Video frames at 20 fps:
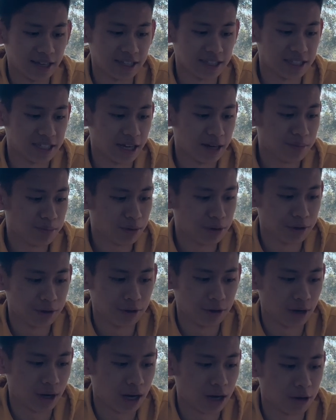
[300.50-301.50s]
example
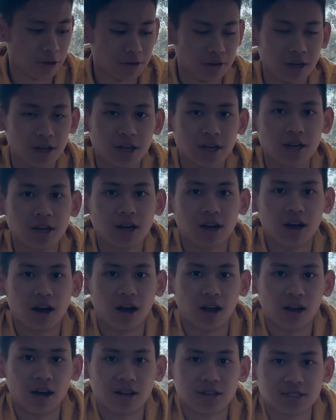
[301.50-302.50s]
here, how
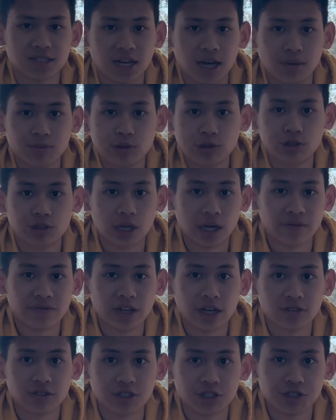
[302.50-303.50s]
a lot of time you drive
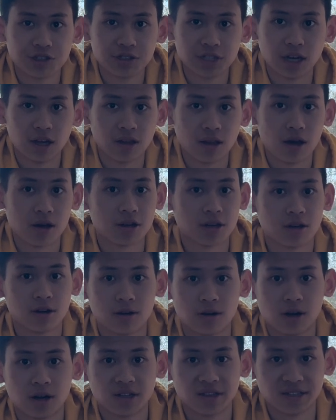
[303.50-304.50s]
down the street, a lot of
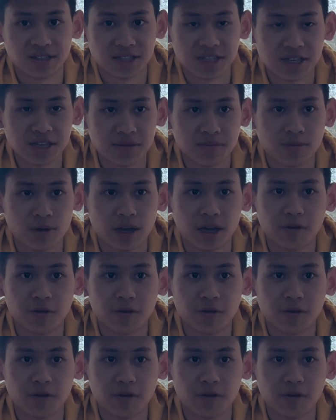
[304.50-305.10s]
cars are the same.